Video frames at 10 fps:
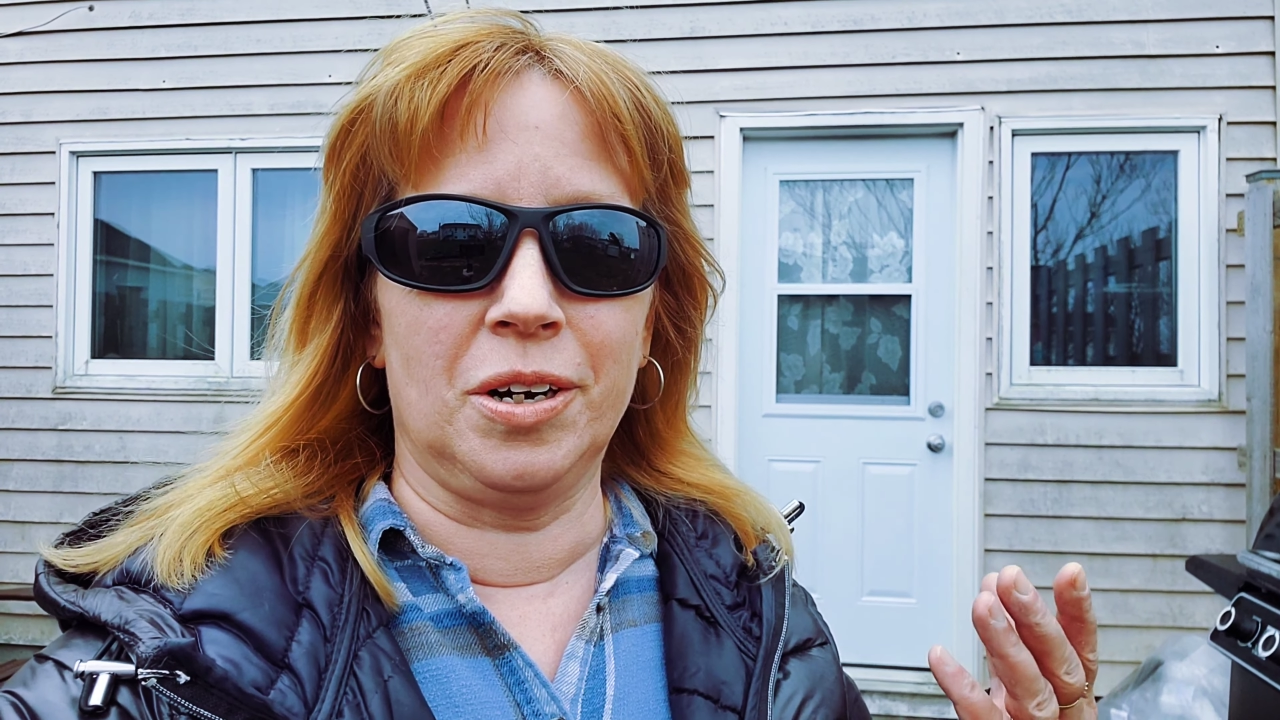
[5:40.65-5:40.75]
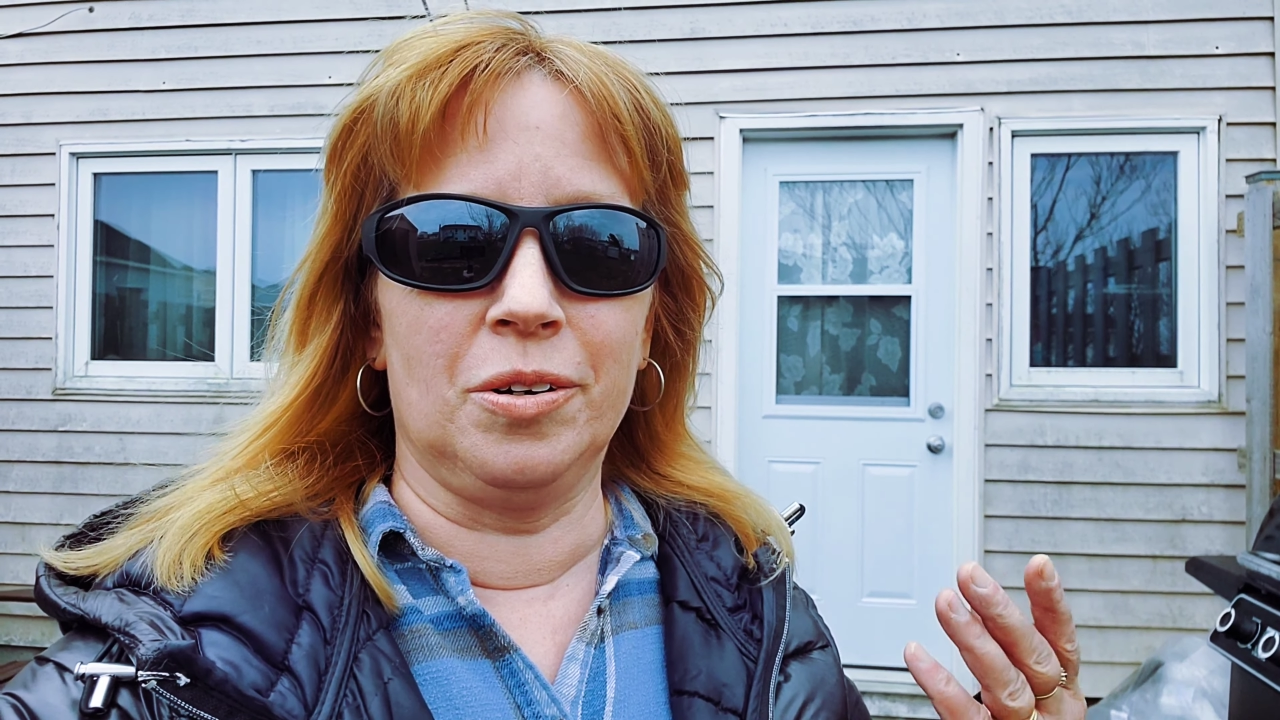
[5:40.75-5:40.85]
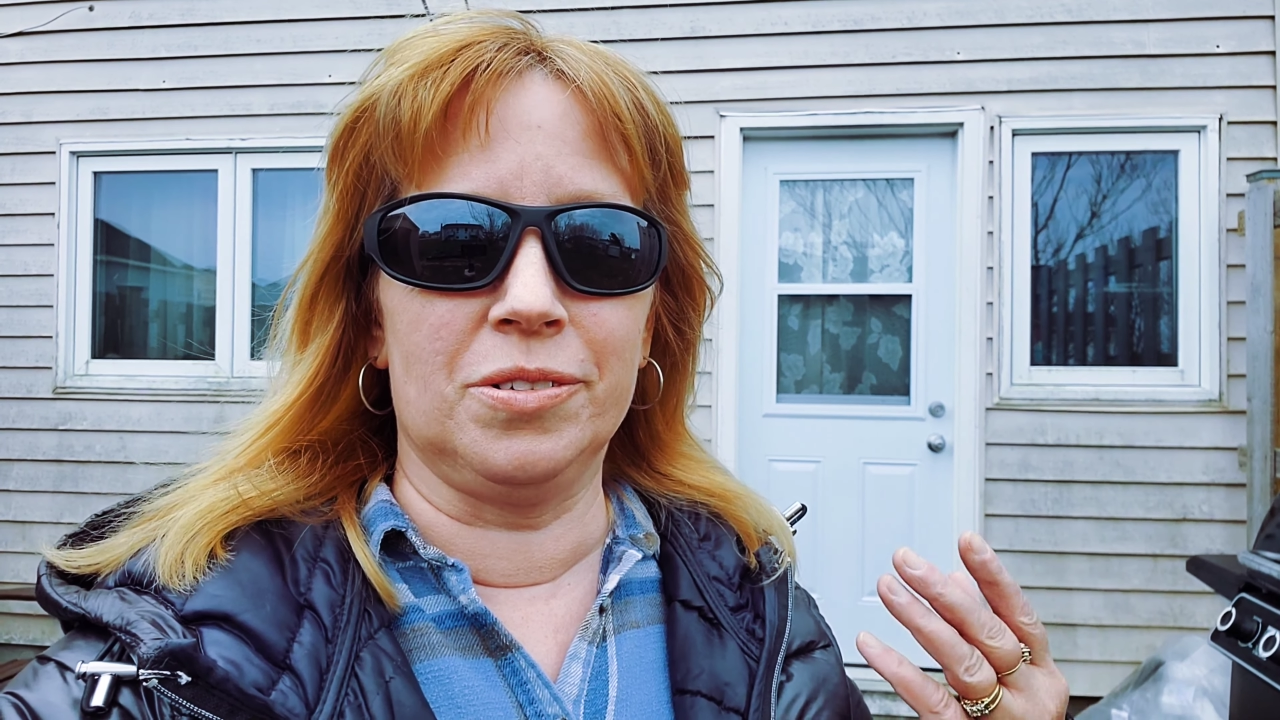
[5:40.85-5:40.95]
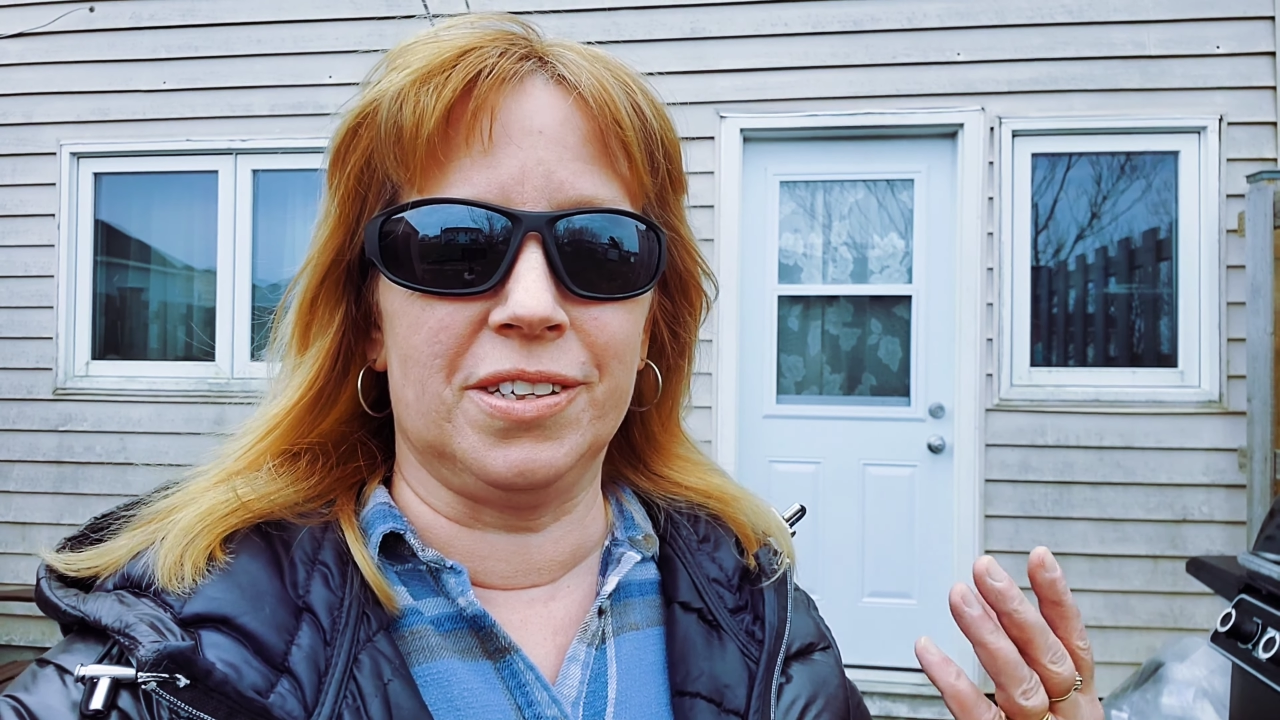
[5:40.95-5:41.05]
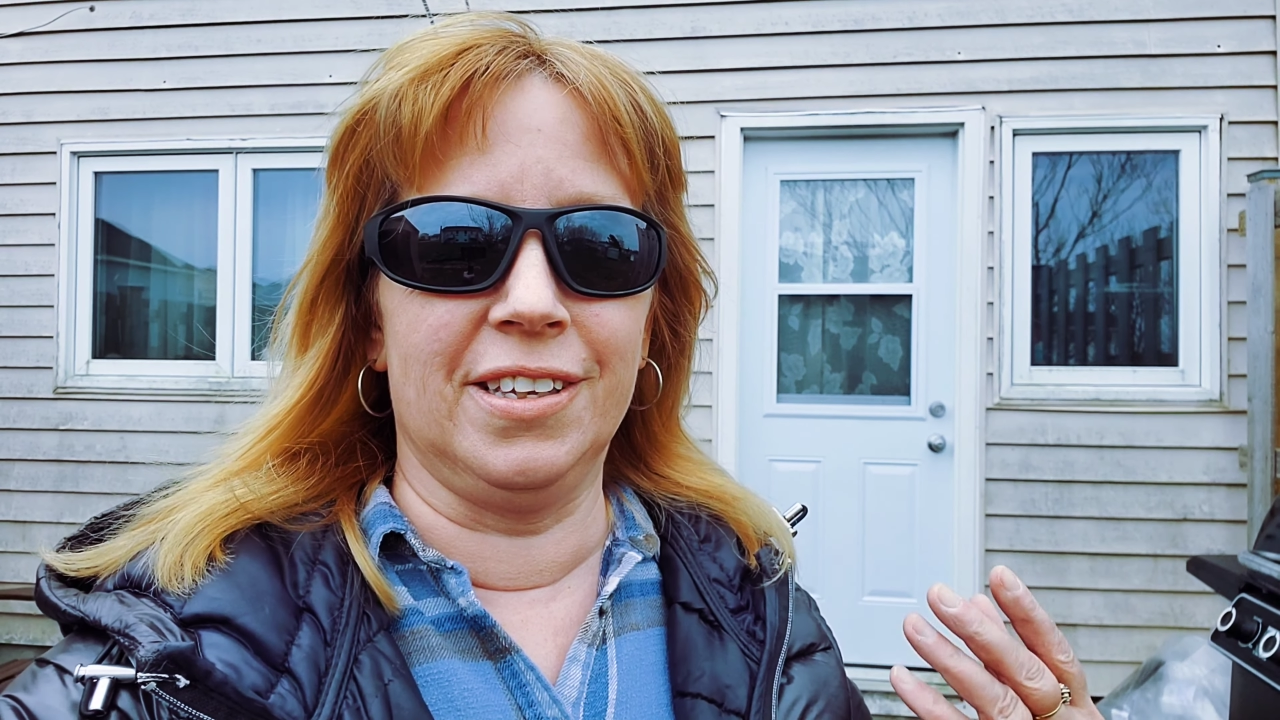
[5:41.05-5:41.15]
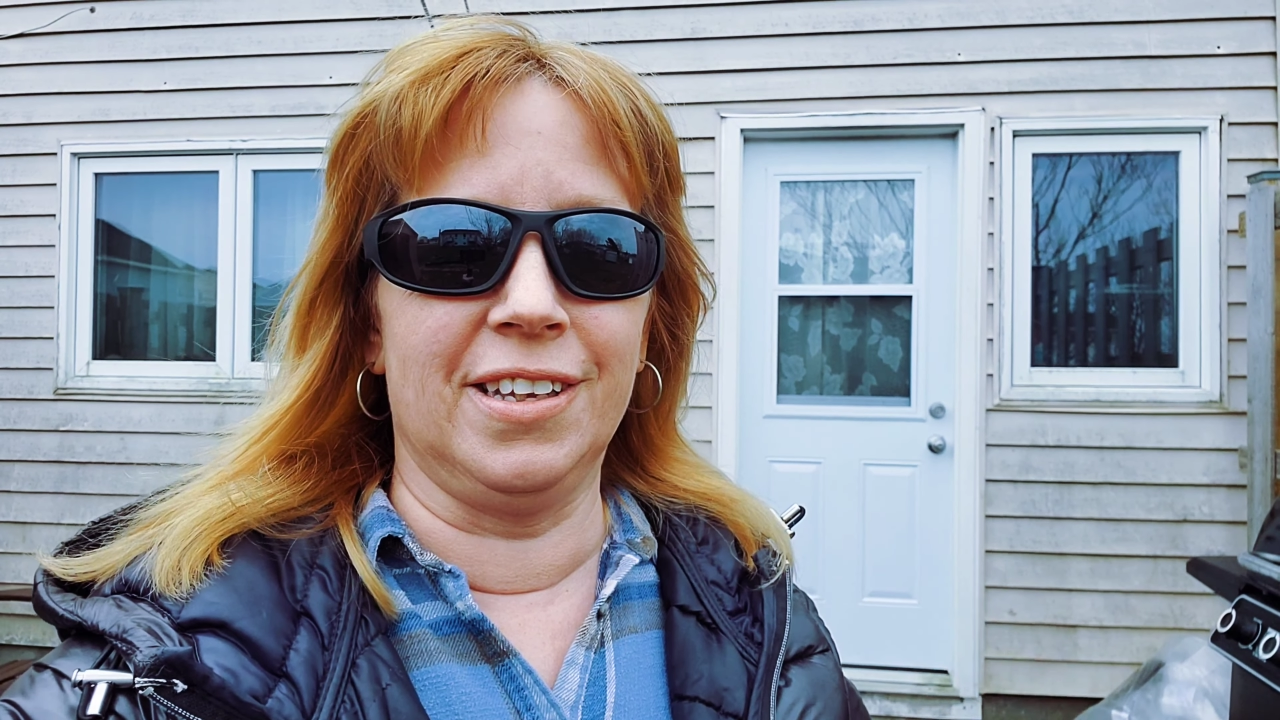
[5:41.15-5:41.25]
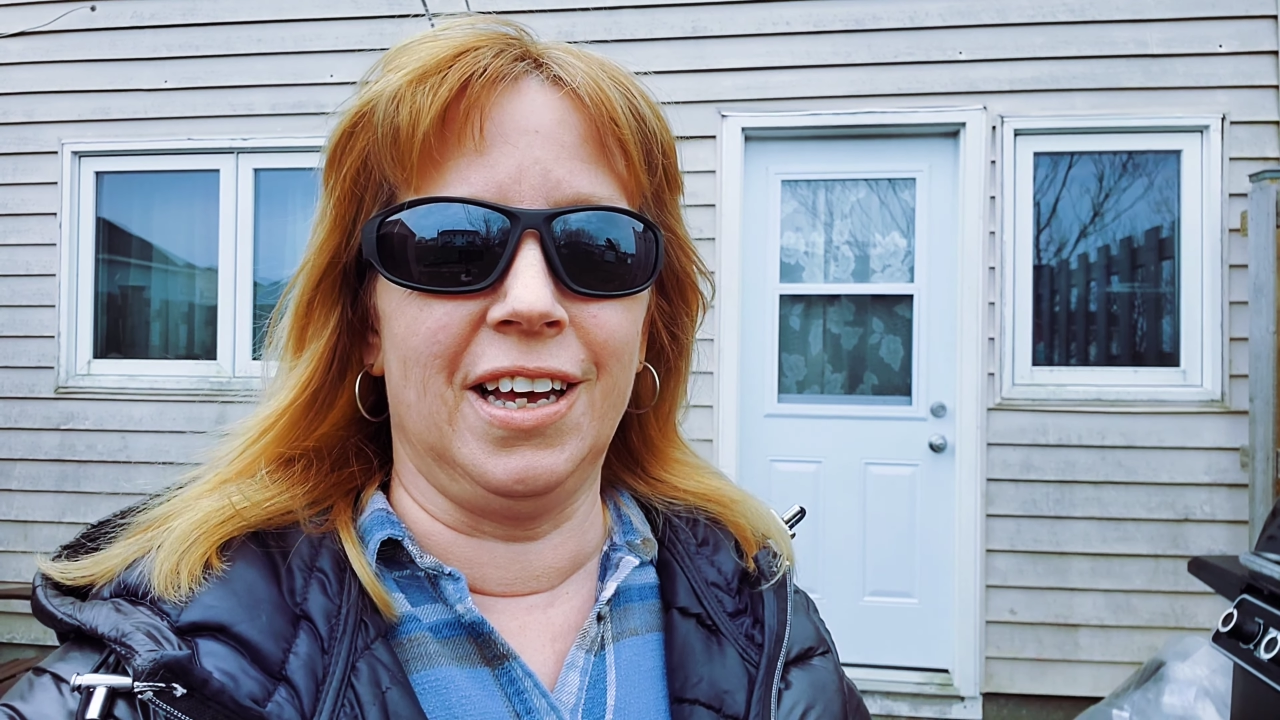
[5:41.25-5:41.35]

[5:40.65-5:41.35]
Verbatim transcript: totes in